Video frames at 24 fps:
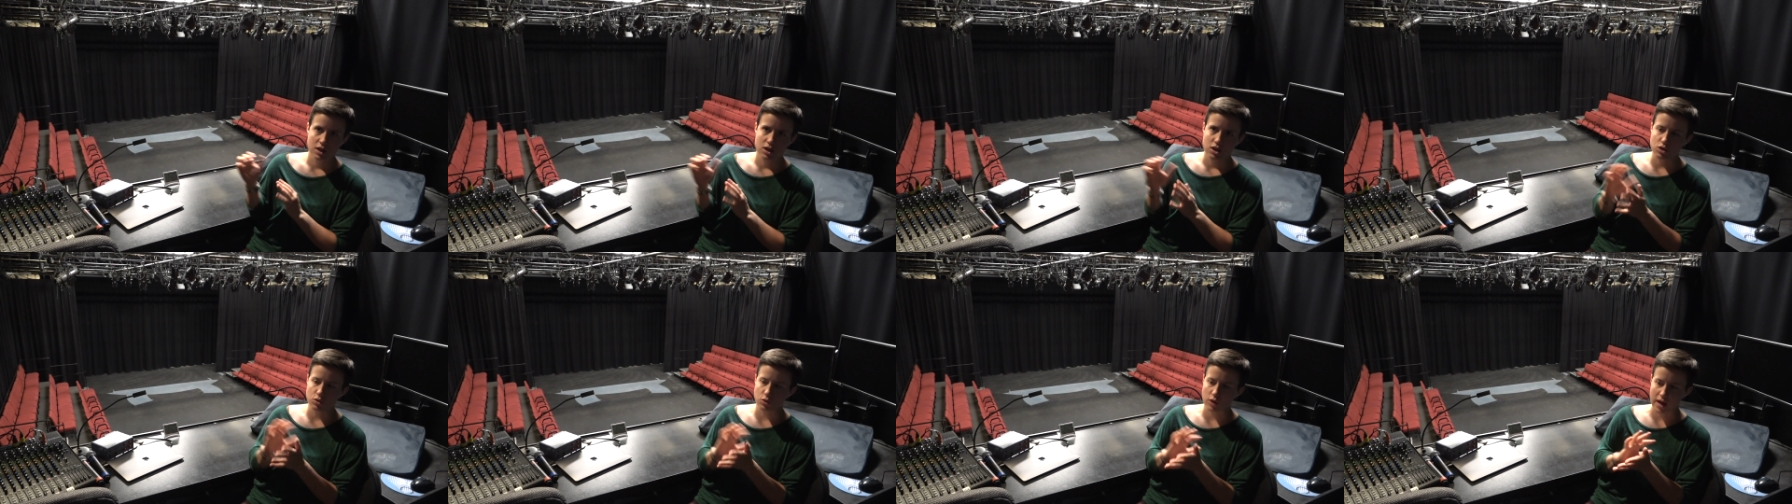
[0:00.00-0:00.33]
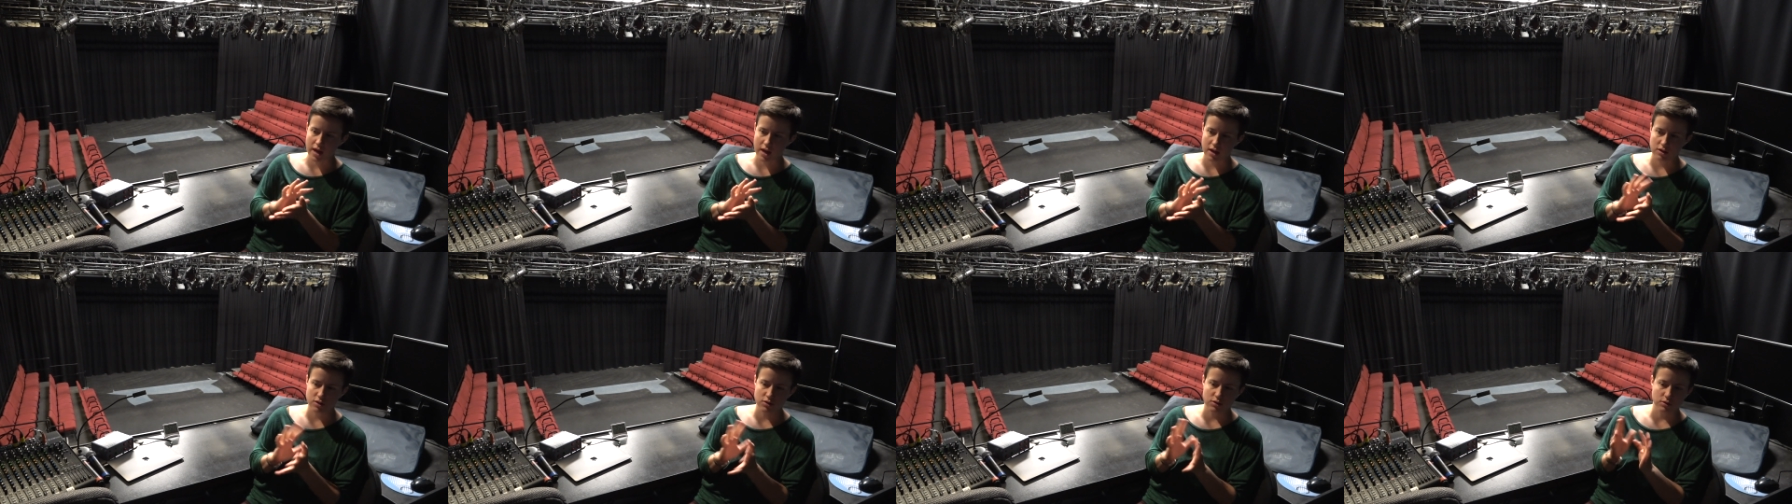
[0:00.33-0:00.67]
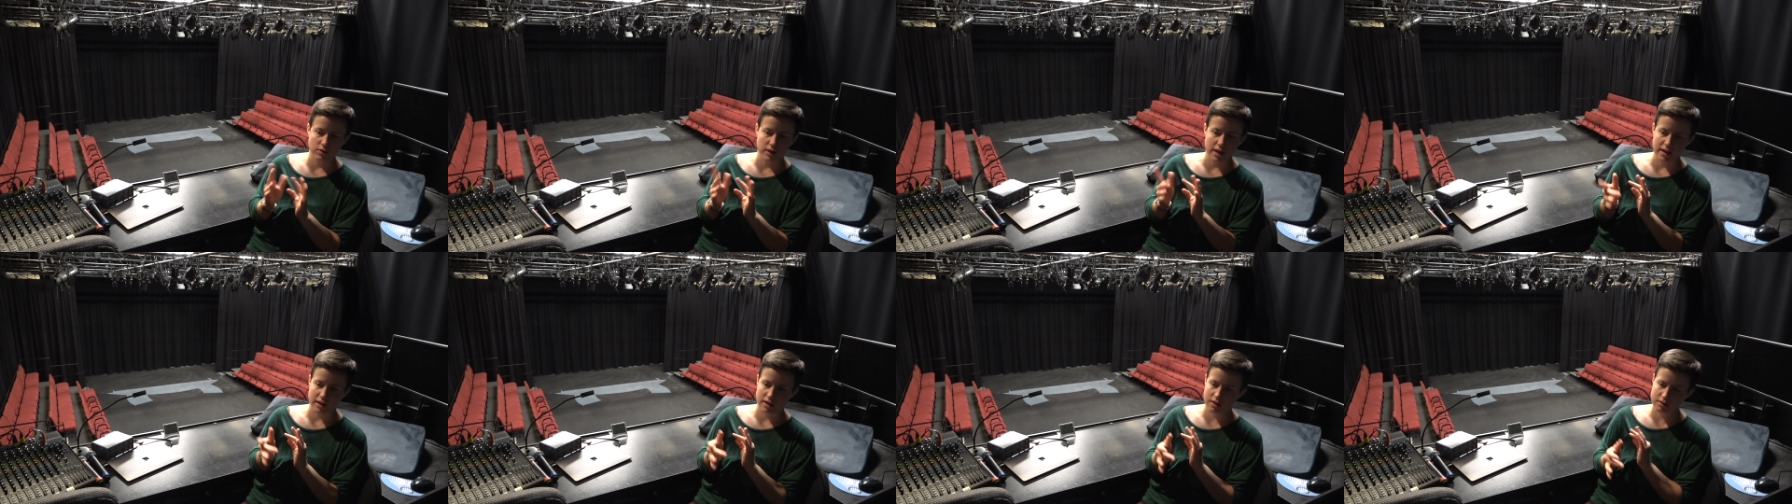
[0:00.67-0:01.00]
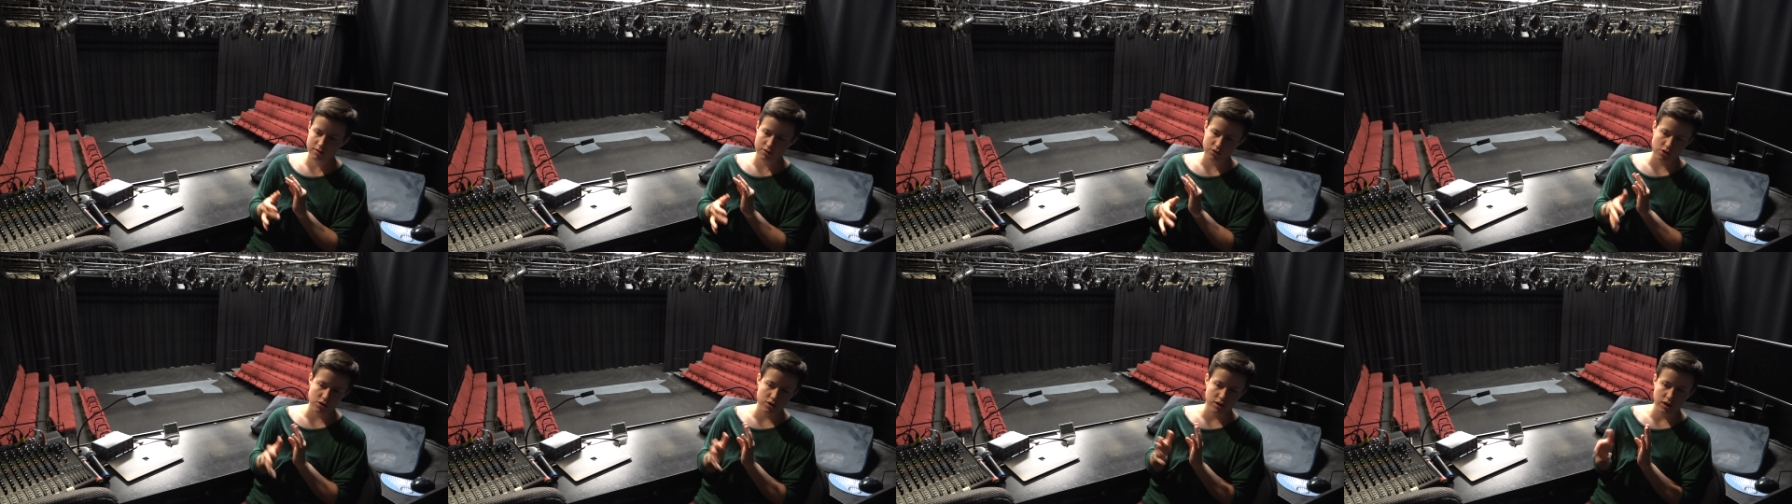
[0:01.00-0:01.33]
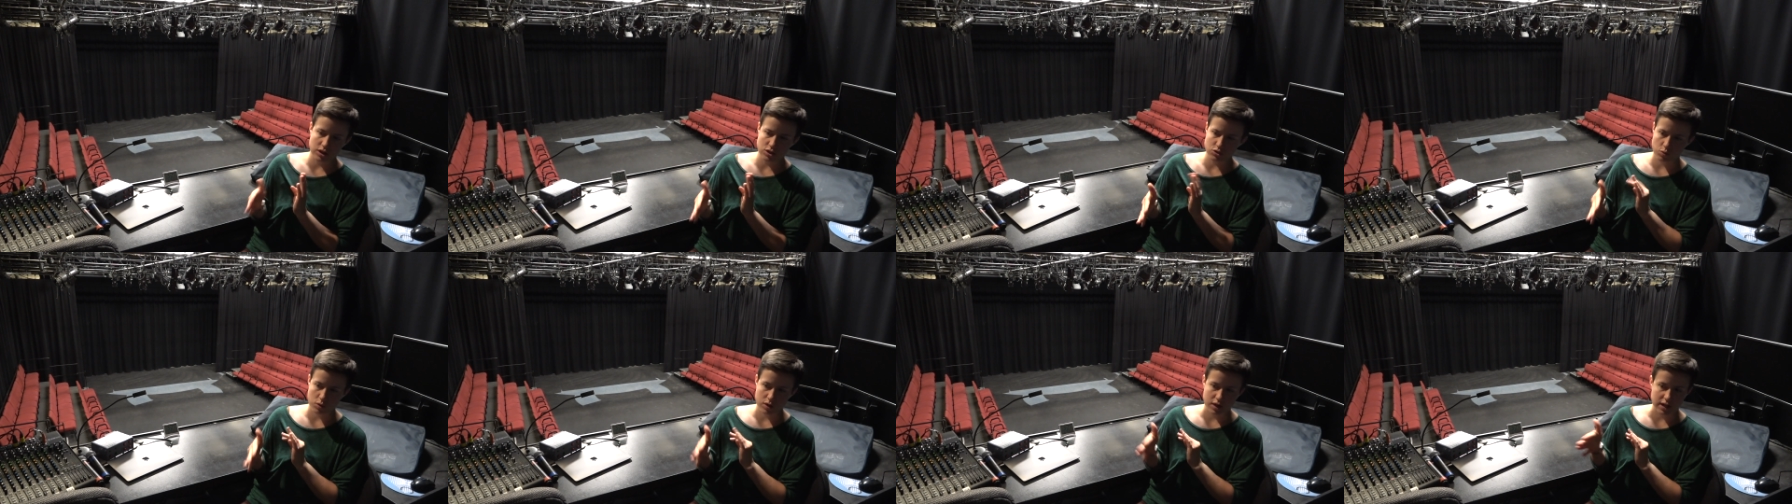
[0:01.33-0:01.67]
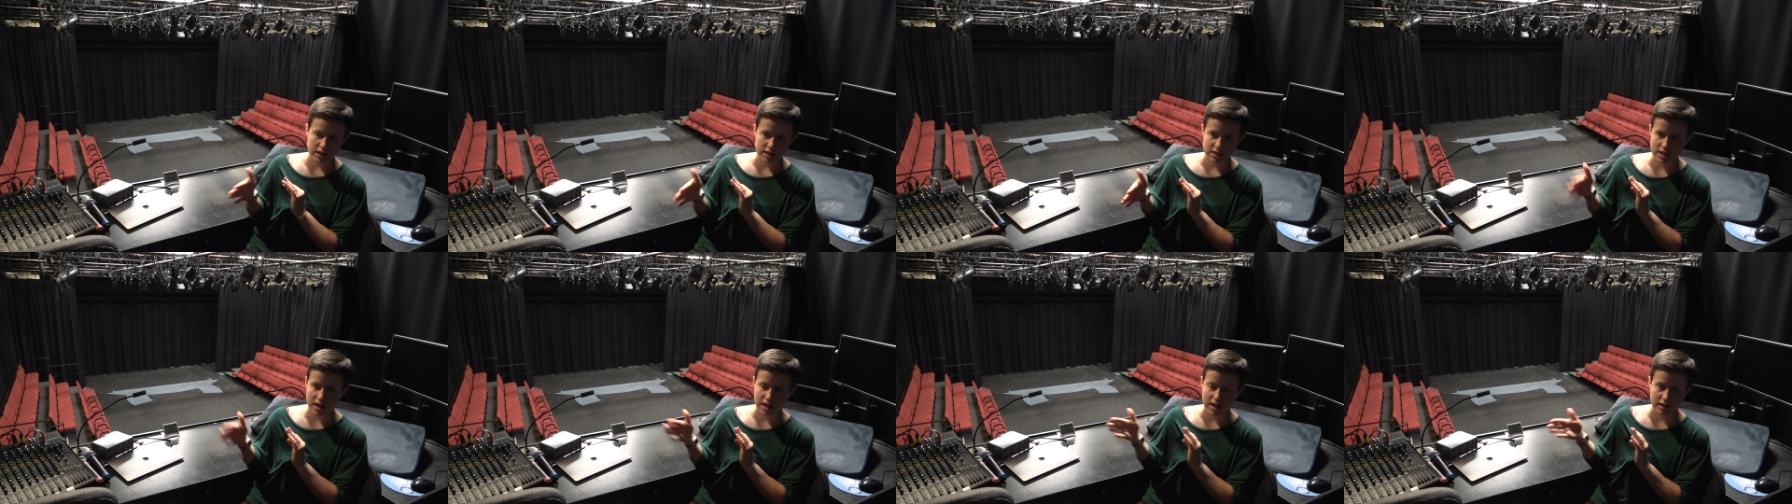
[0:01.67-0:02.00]
You can do like 30,
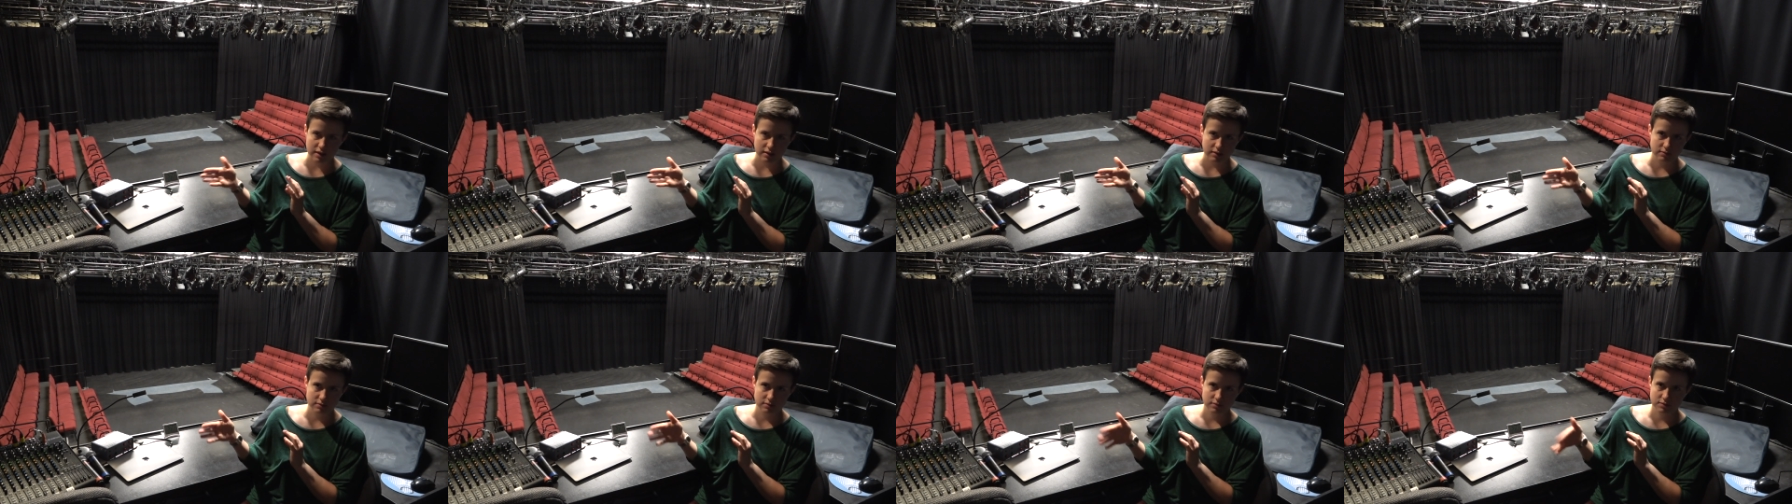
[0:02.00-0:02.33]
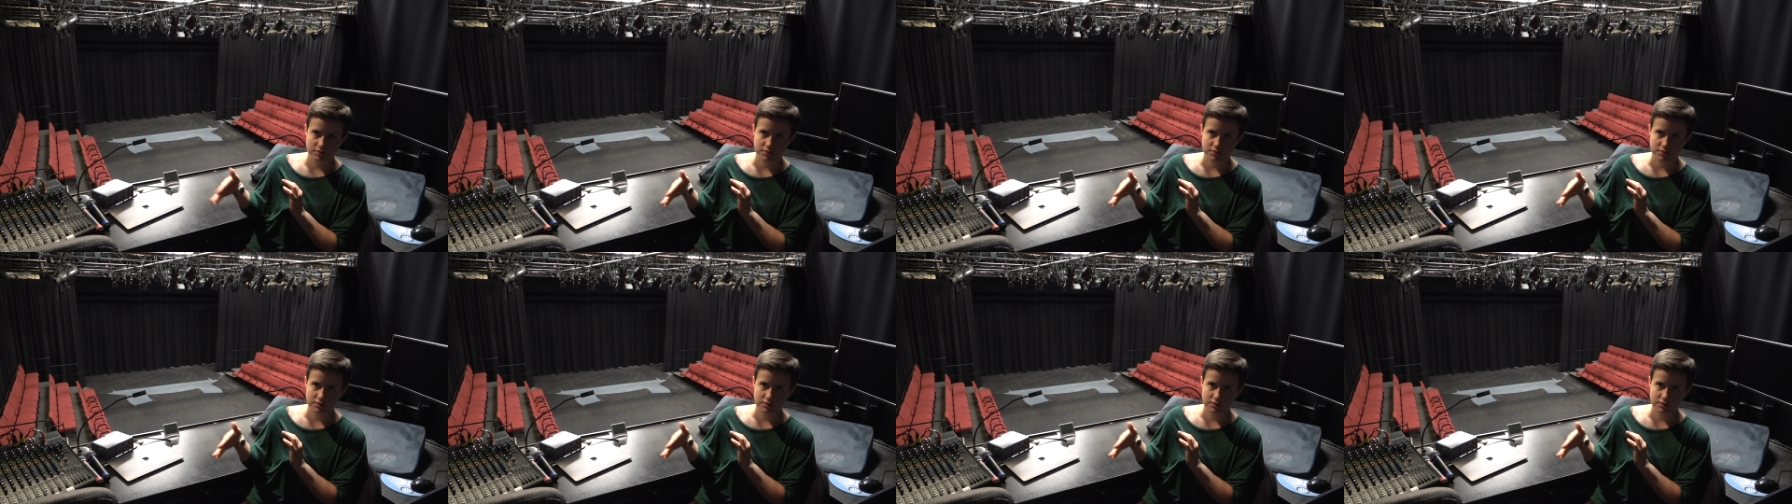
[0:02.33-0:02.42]
20, 10,